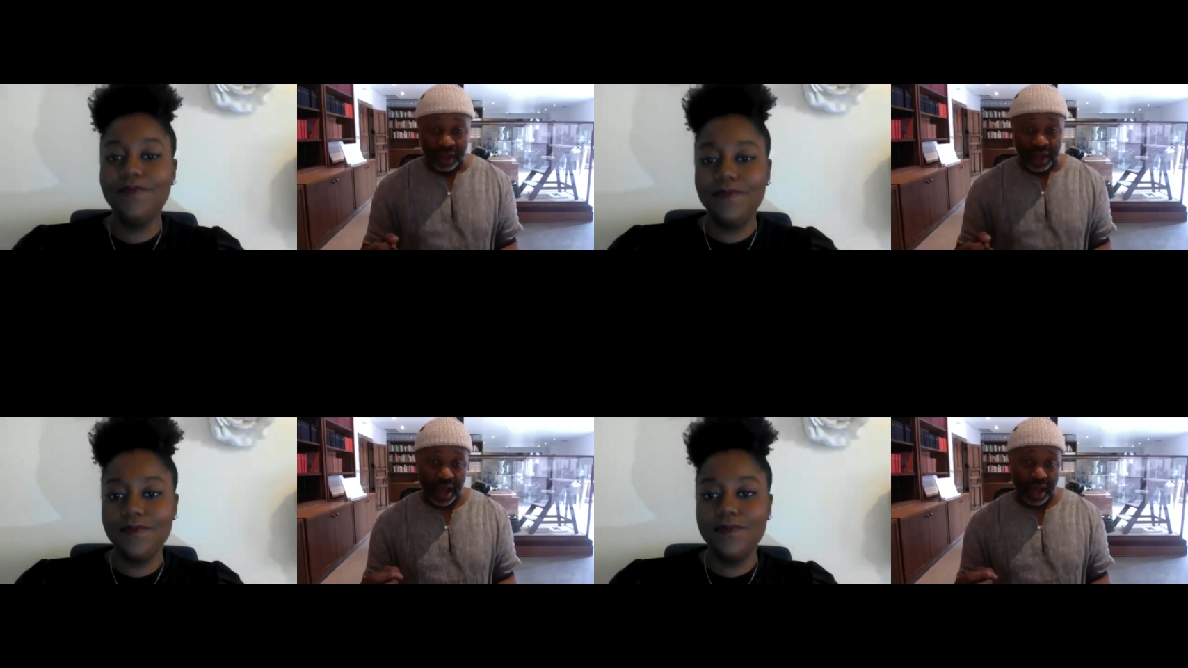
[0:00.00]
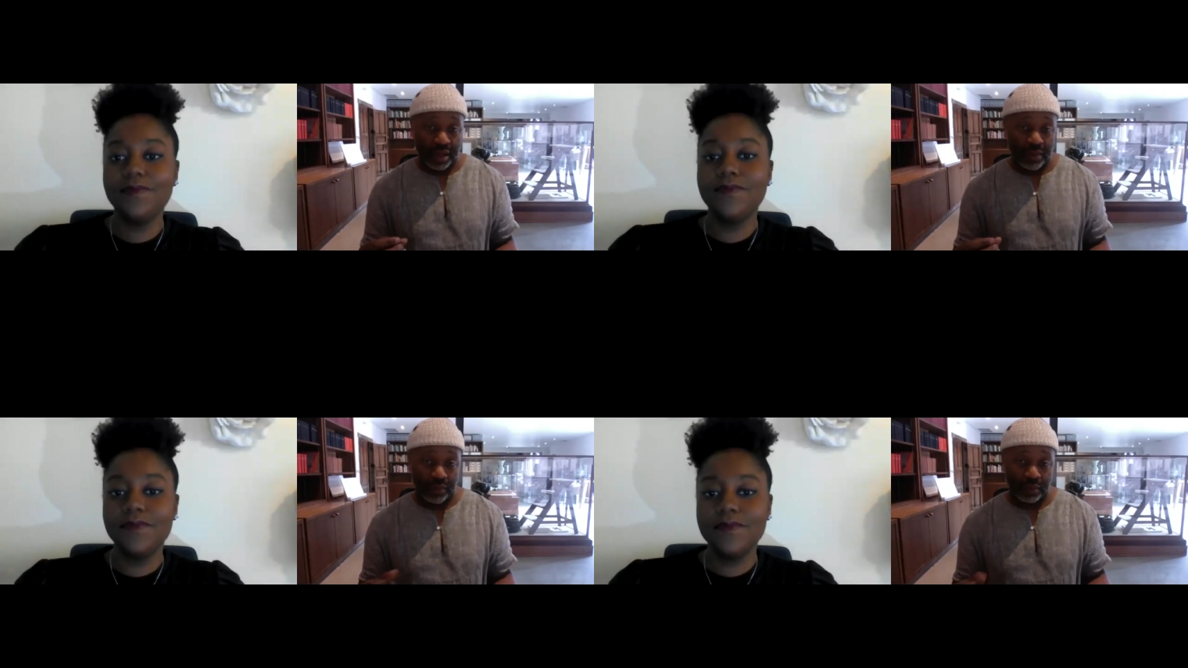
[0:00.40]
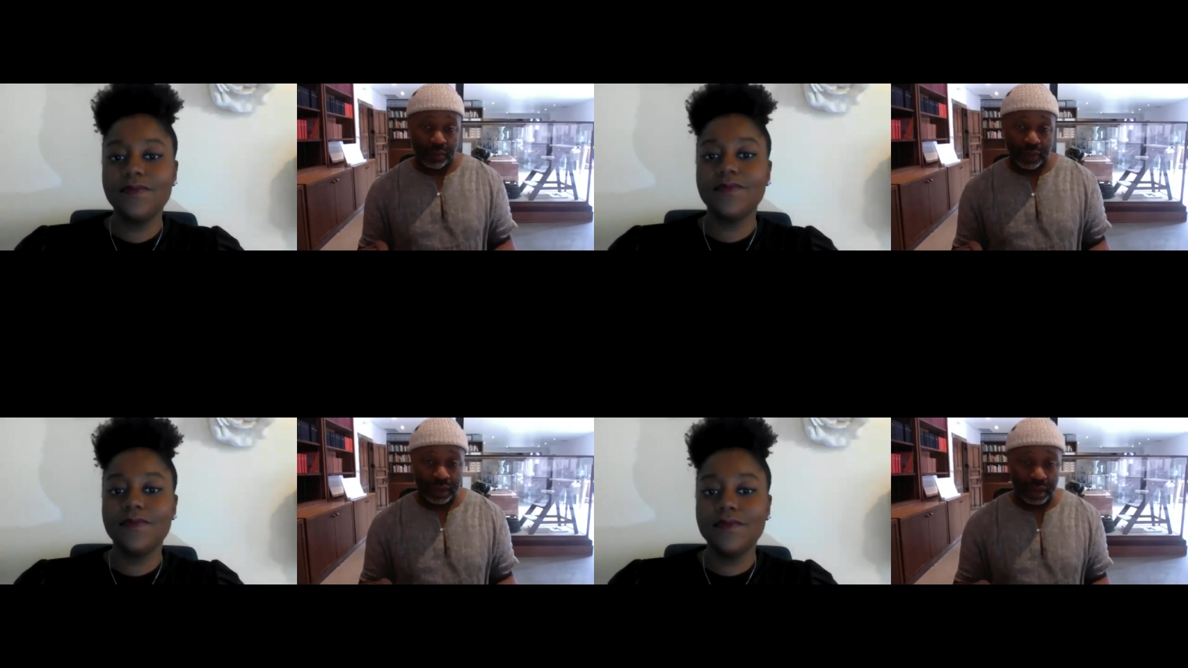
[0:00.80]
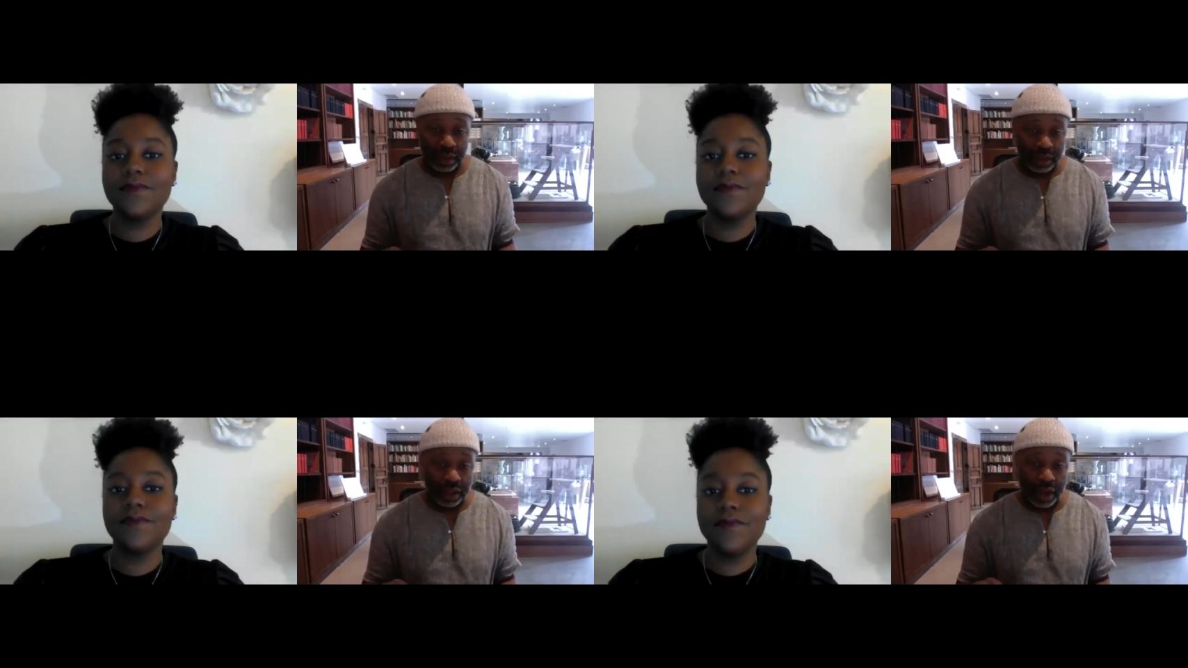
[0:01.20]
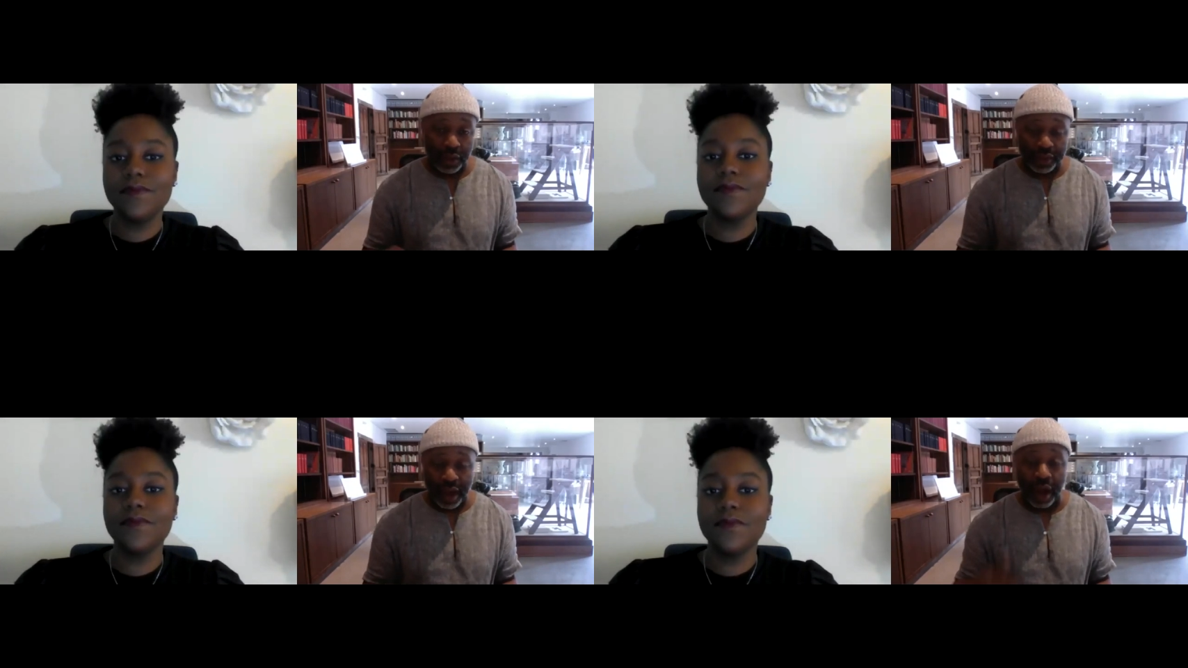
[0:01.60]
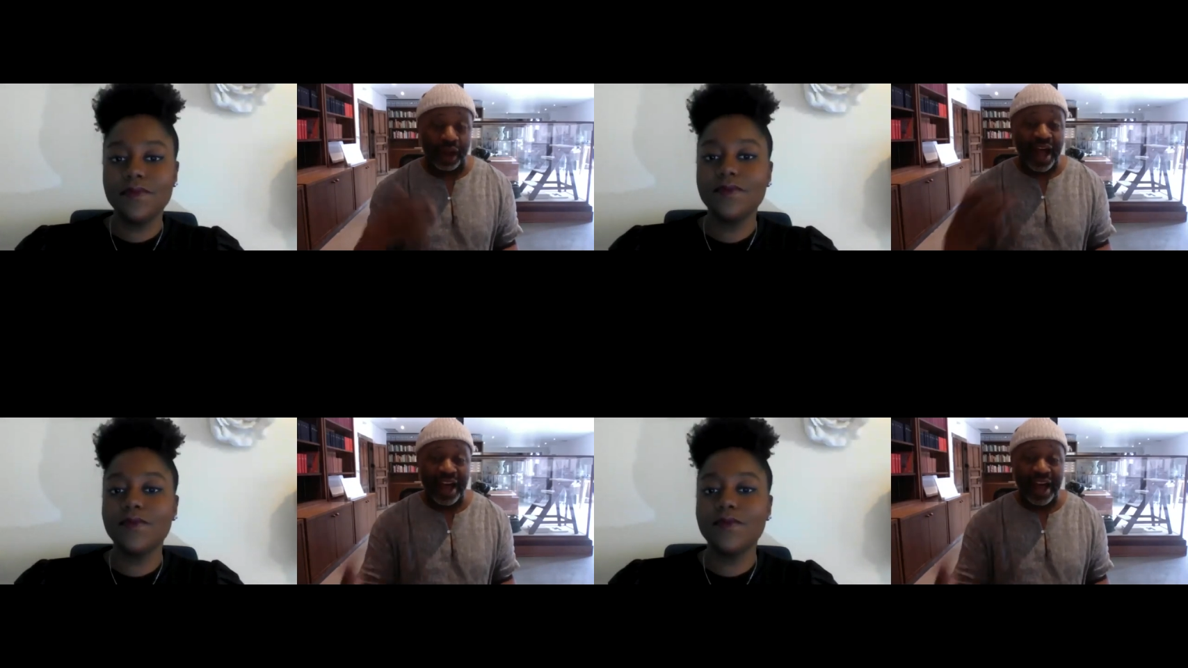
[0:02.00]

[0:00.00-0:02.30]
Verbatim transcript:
Speaker 1: um, you know the archive